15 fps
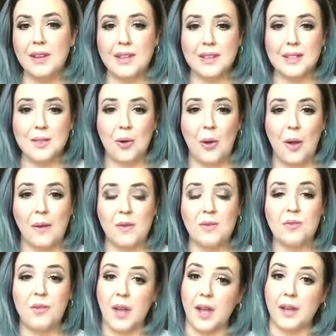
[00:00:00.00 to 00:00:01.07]
It's not
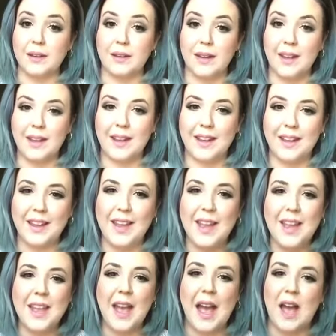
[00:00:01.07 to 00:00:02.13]
fun
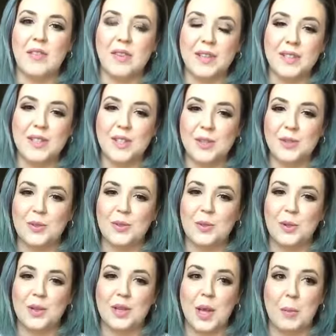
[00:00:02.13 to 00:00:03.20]
having
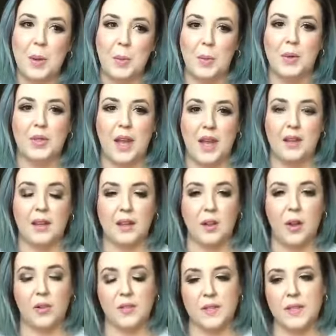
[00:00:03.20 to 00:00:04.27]
to come up with that like
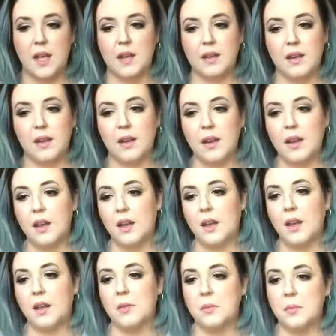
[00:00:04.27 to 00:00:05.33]
all of a sudden
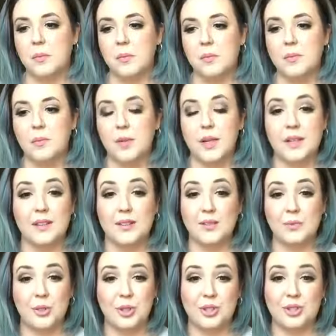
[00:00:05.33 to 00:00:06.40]

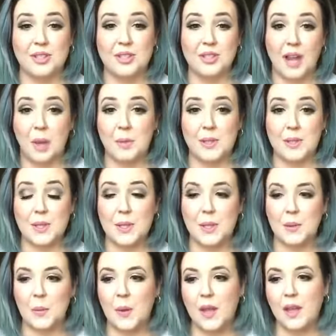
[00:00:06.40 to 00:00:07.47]
when your time is
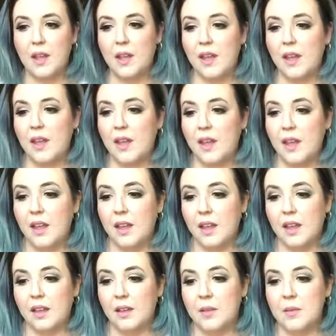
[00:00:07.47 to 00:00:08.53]
due.
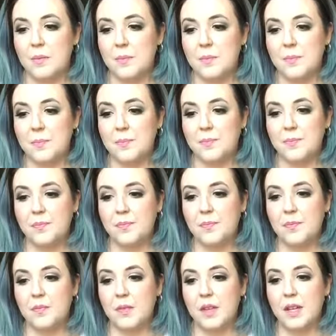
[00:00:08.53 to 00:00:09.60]
And
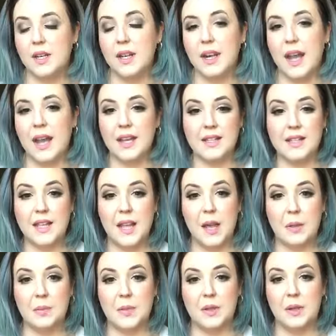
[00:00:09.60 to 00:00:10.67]
it adds
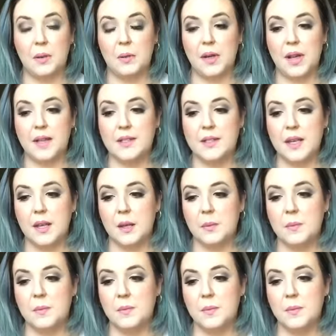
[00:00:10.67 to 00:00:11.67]
up, you know, it adds up.